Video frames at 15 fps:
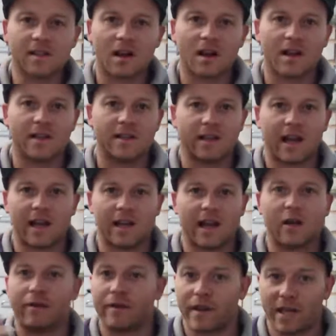Exercise
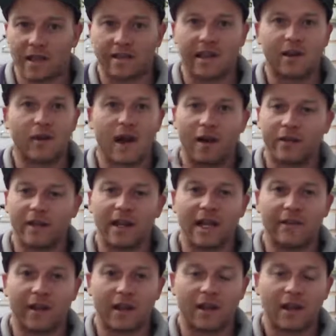and healthy eating or
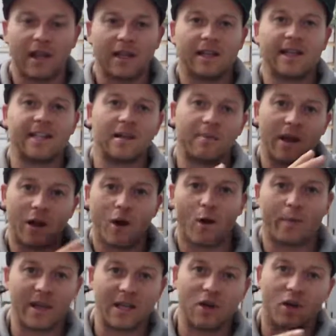healthy living needs to
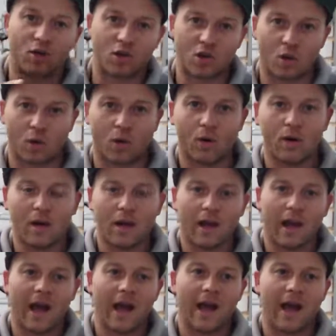be a hobby, not a
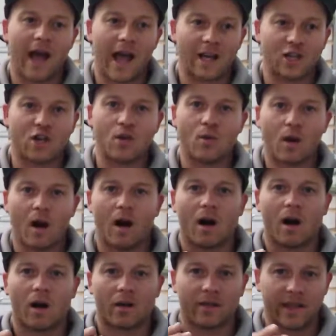chore. And
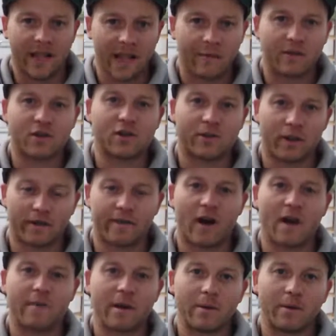you are the average
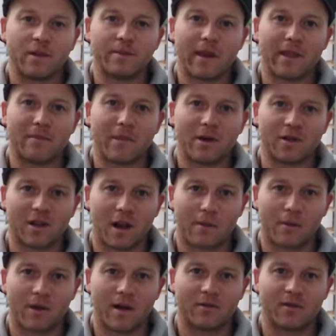of the 5 people you spend the
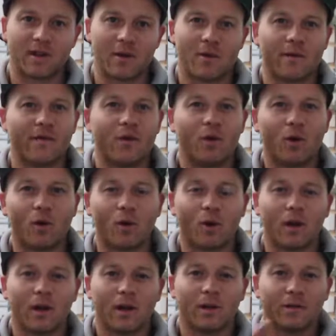most time around. So if
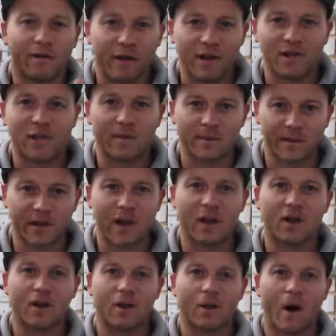your
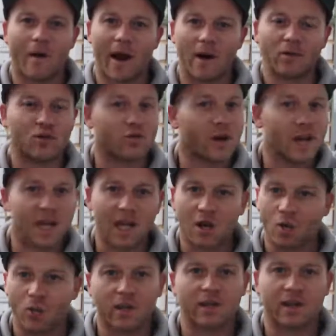friendship circle are out
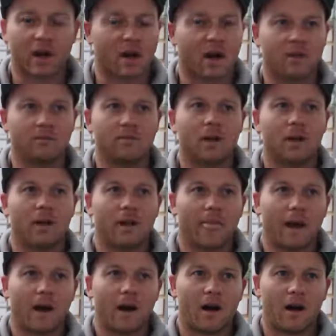drinking all the
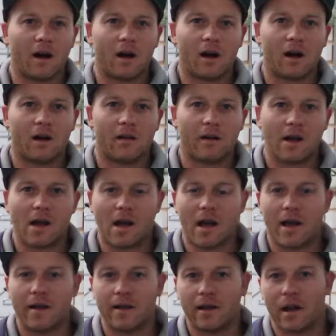time, are
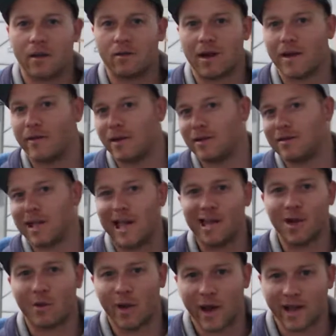
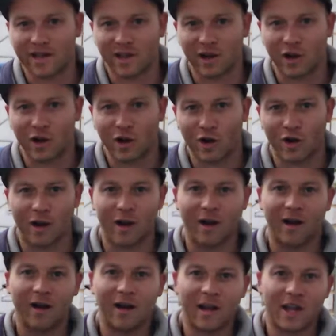having takeaways a
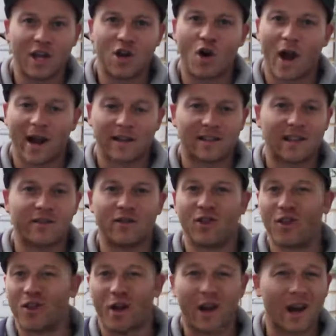lot, are not
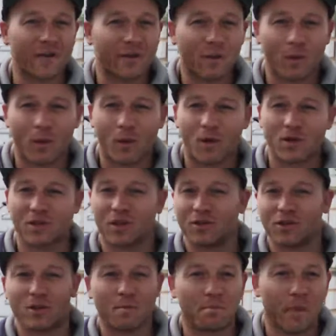active, not going out for
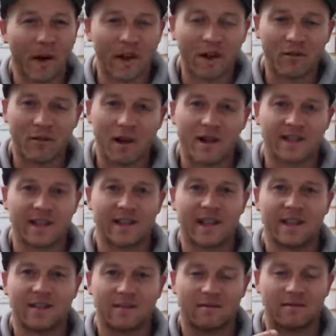walks, not doing bike
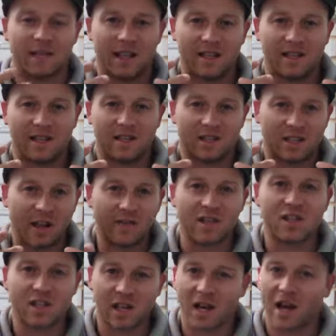rides, and they're
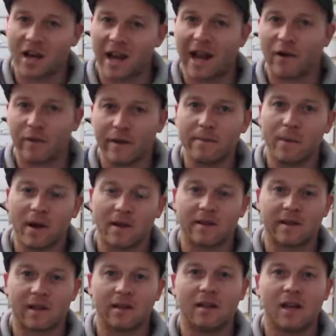generally just an
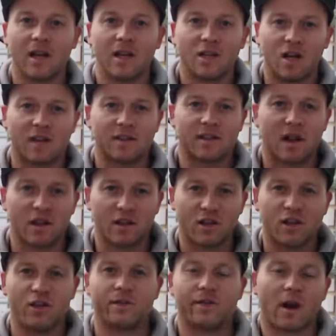unhealthy person,
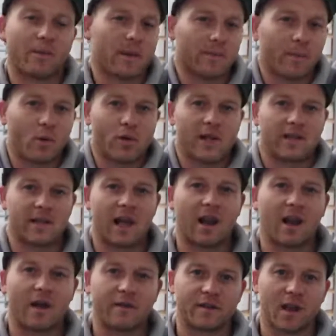chances are you've come and pulled
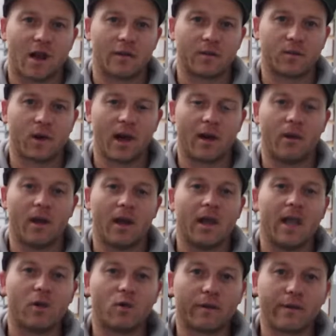into that lifestyle as
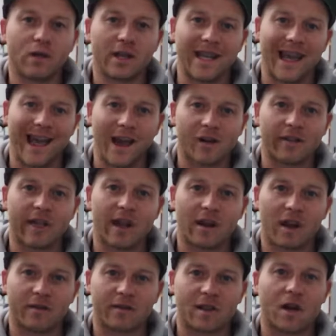well. In order for you to get
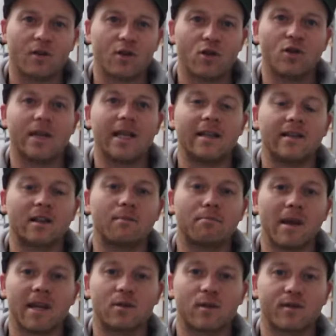out of that lifestyle, you
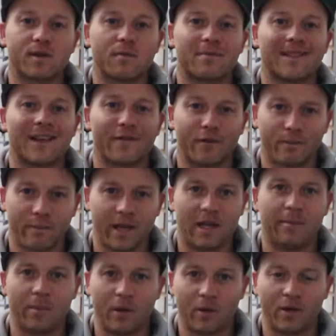need to mix with some
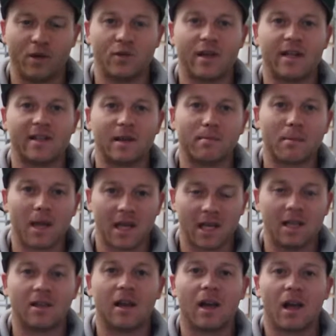different people. You need to
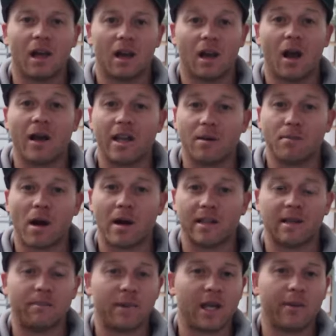meet
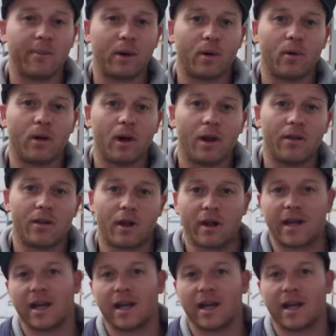like-minded people